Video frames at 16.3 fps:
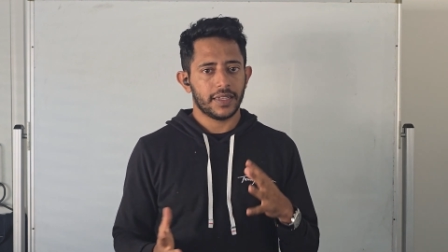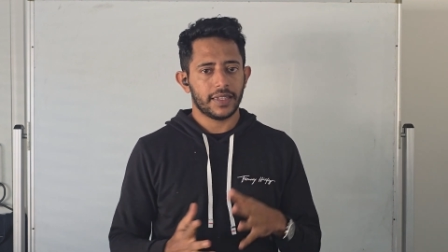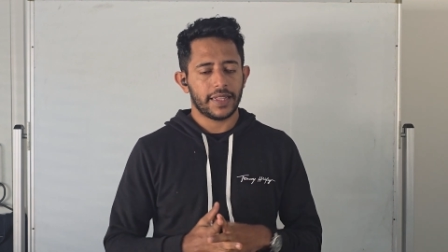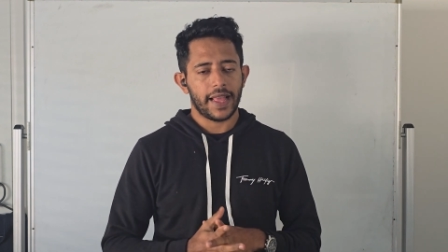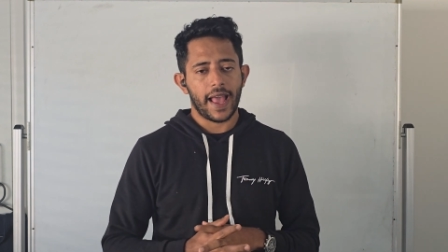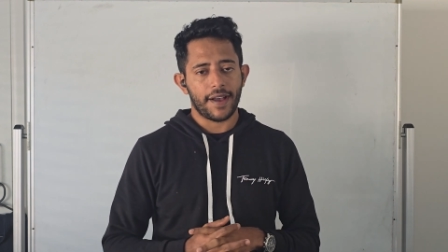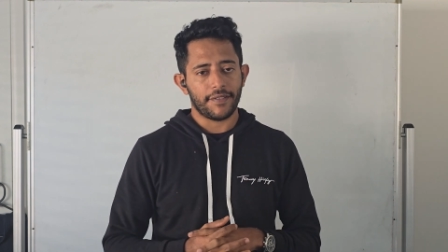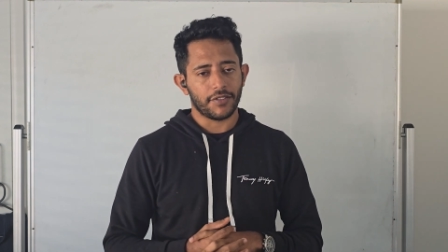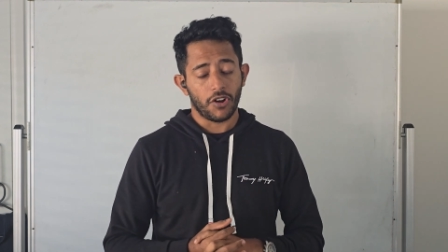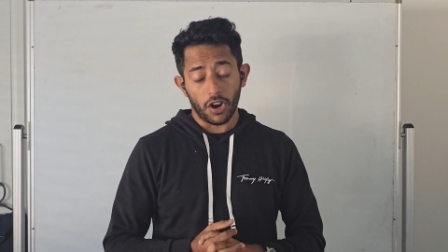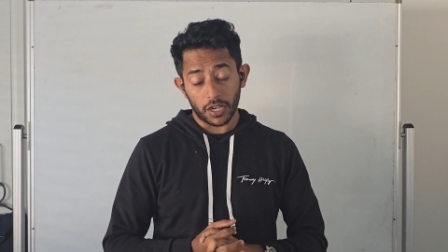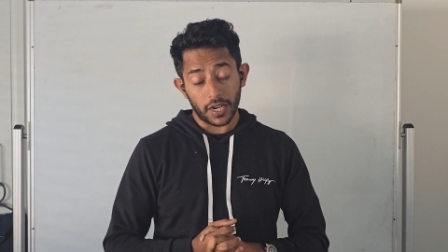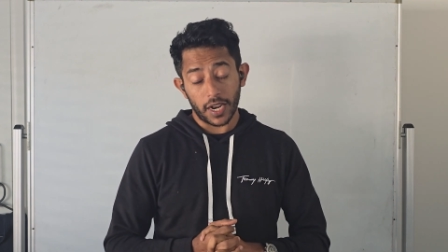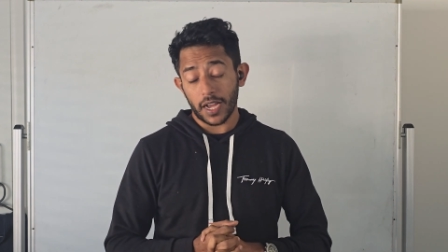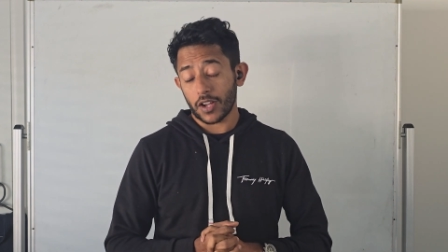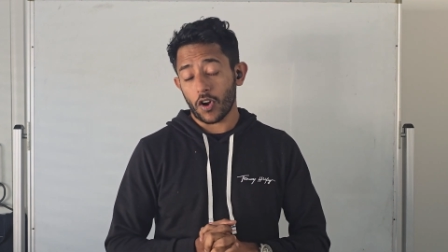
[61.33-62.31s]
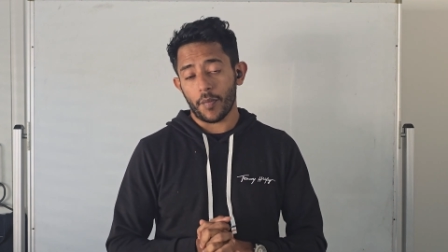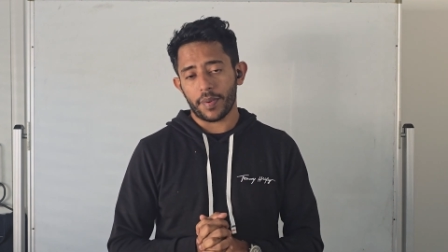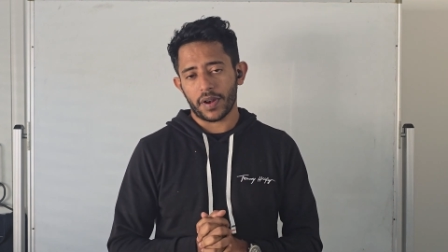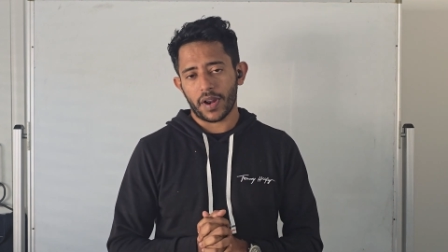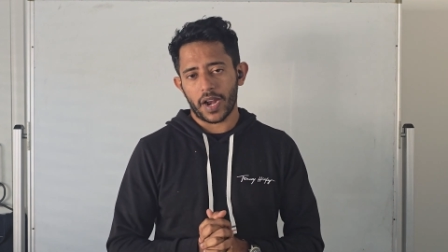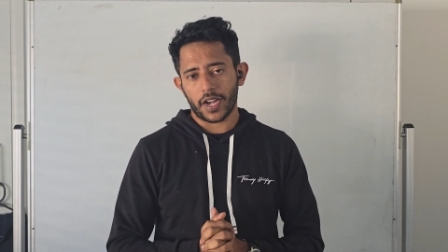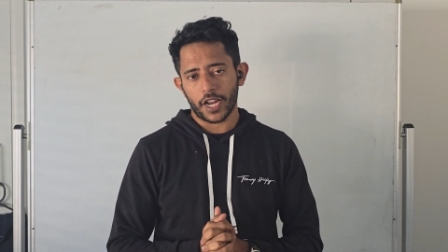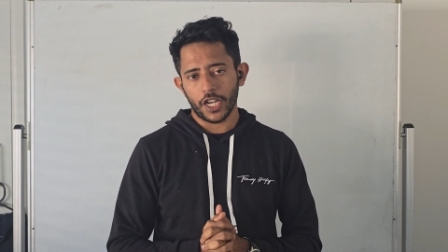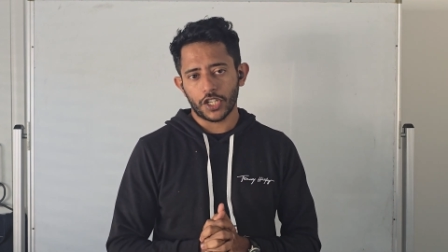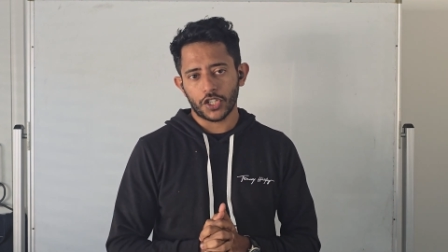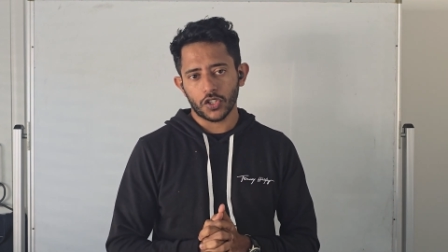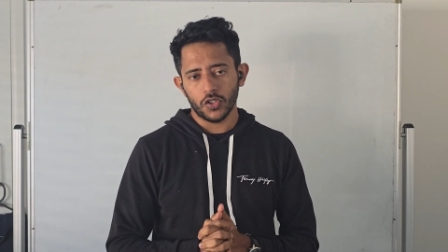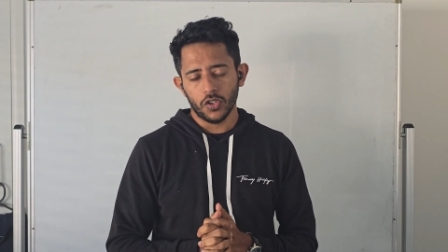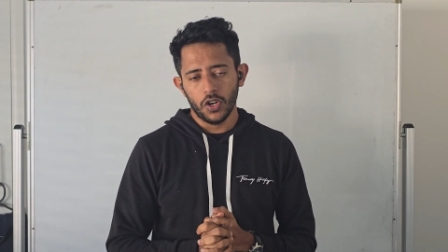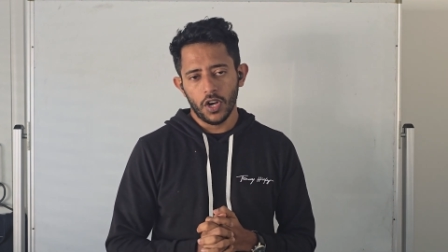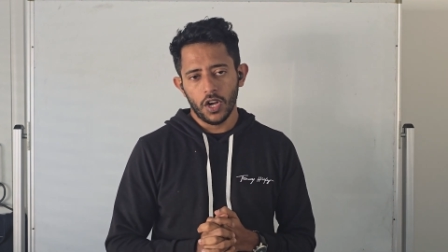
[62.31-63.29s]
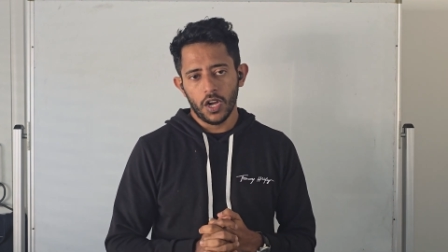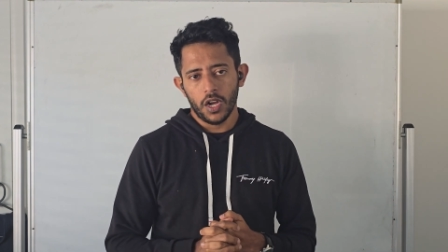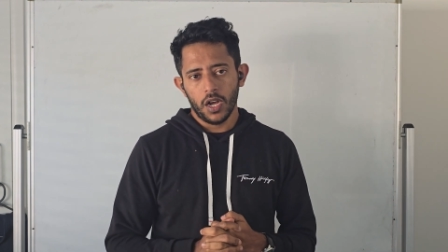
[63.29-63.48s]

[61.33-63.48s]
they have got a copyright issue